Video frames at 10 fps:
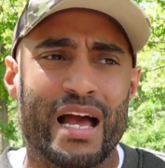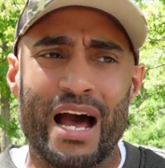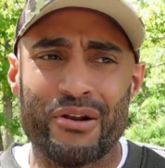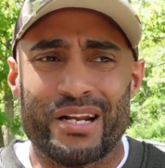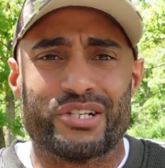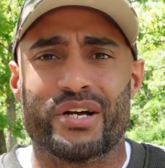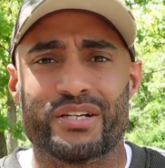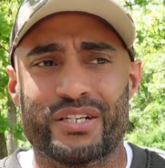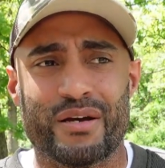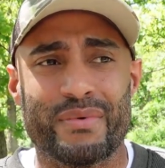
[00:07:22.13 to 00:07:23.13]
I don't need to
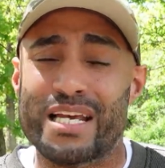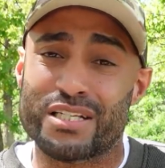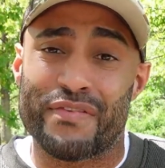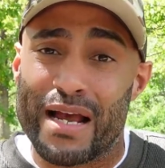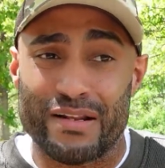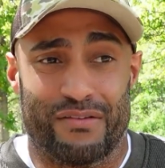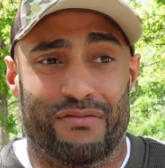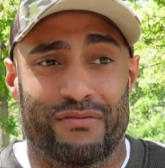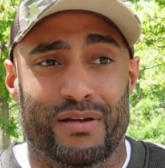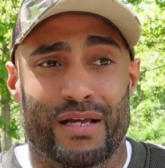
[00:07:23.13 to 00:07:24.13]
judge him. He's
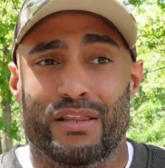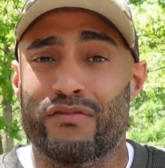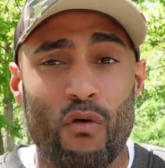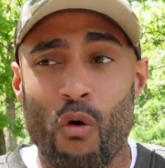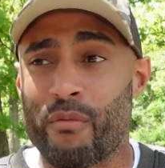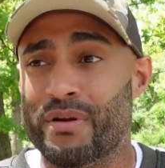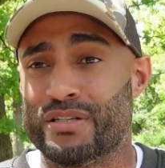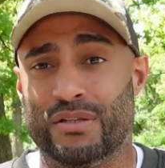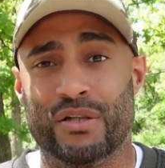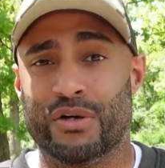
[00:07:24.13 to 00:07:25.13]
effective. The form
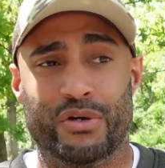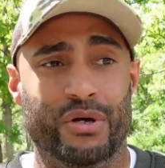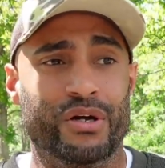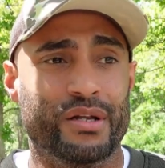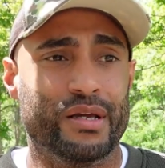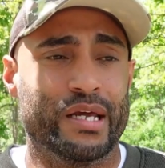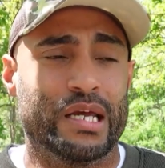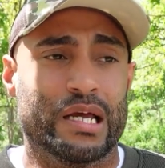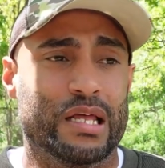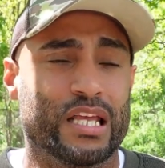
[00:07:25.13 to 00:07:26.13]
doesn't look good.
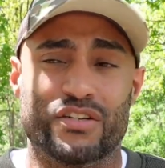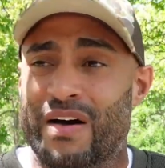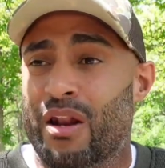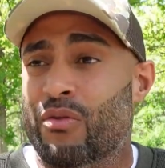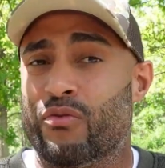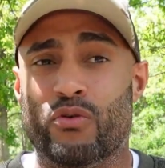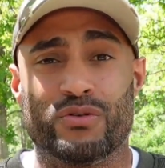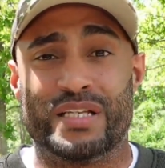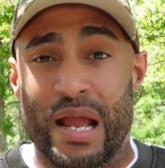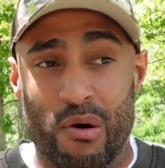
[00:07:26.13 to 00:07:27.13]
His
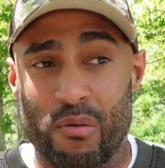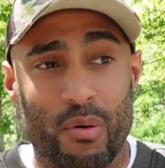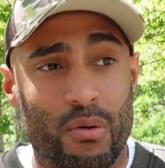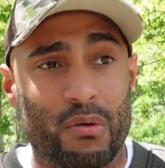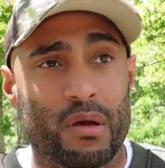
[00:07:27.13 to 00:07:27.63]
follow-through's terrible.